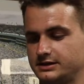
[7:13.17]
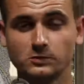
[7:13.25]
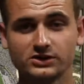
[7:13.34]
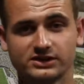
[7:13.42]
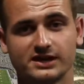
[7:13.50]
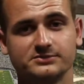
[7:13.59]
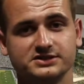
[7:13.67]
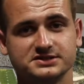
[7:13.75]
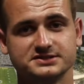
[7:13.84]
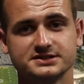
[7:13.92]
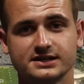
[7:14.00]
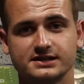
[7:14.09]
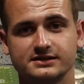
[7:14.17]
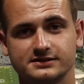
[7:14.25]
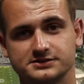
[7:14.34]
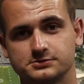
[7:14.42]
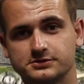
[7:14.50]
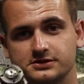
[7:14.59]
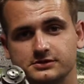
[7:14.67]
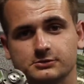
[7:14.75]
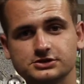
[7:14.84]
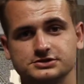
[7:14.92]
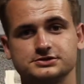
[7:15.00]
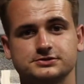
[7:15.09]
With that being said, it is one of the
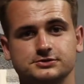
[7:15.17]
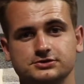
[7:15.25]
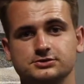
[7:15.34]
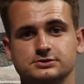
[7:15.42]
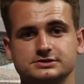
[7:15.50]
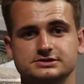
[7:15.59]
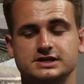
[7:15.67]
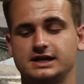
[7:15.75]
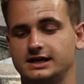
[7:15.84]
most useful tools.